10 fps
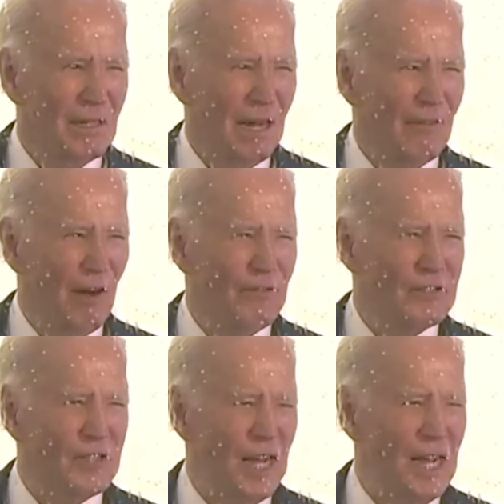I've
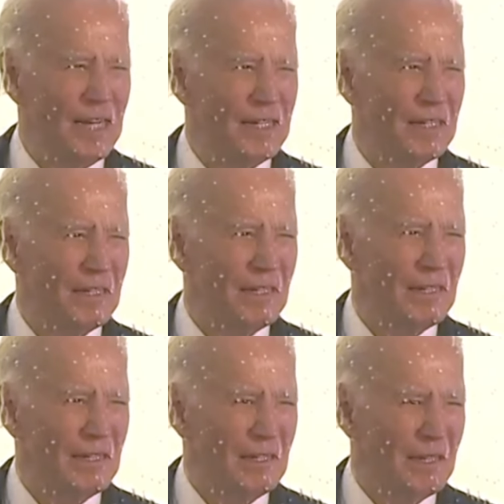often said,
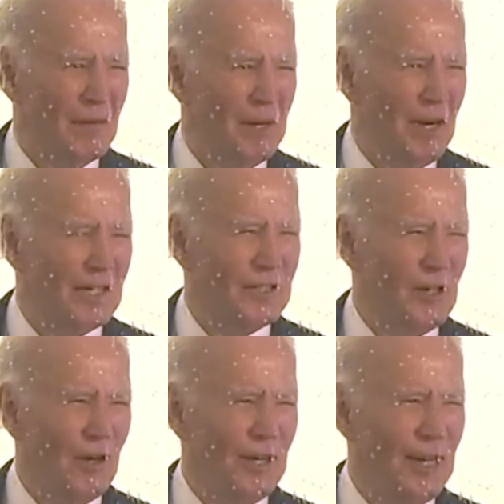America is
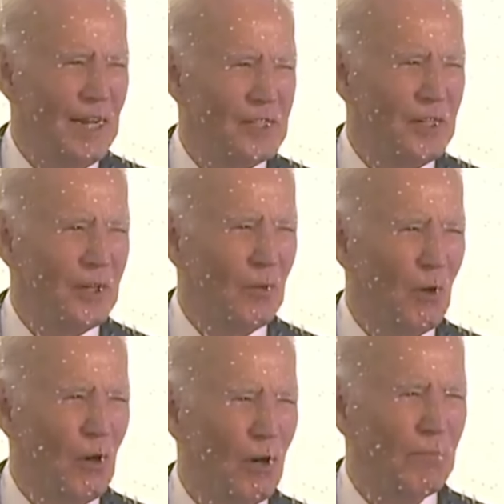the only nation in the
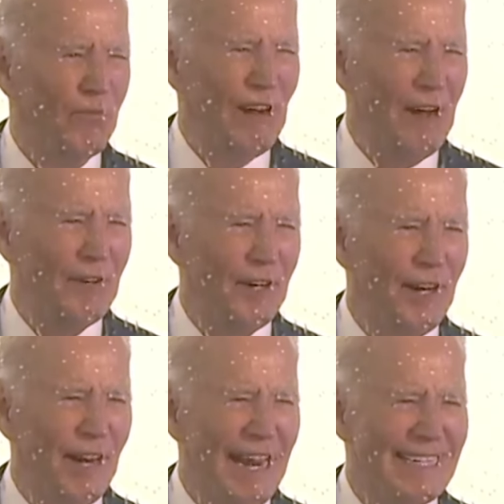world founded
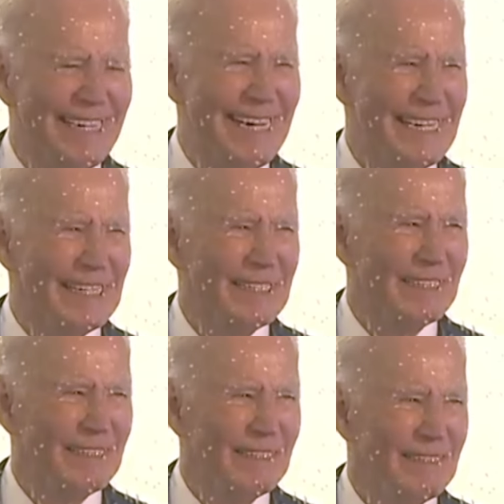on an idea.
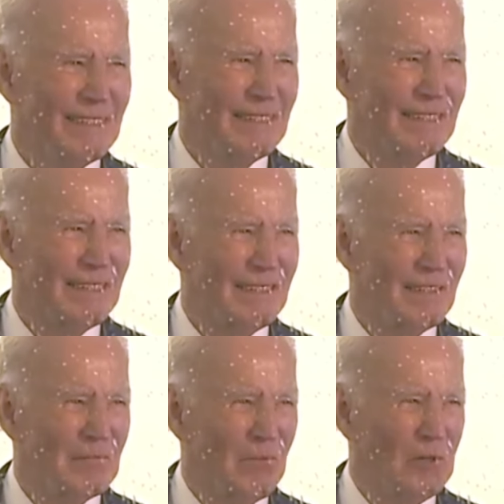
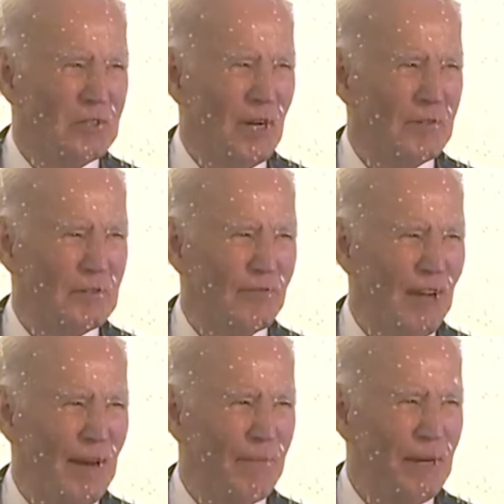Most countries are
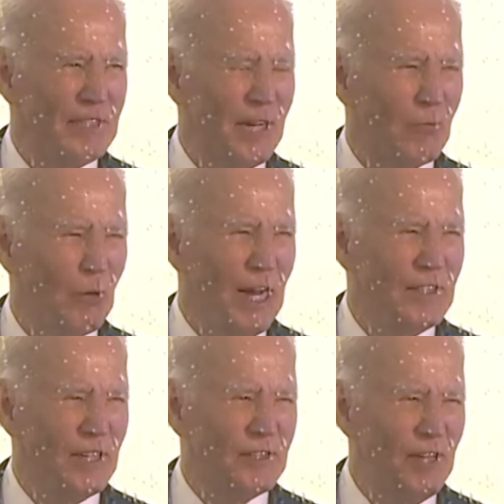founded based on
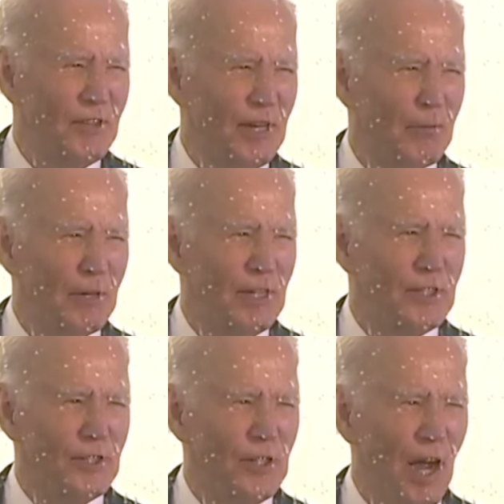race, ethnicity,
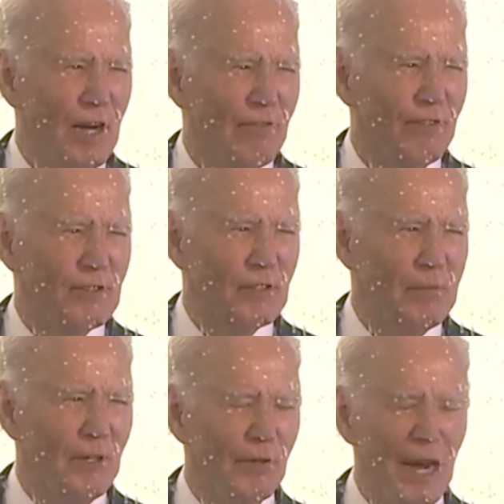religion, geography,
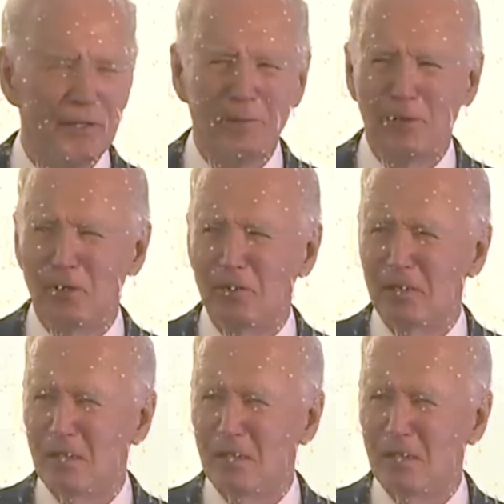some other attribute.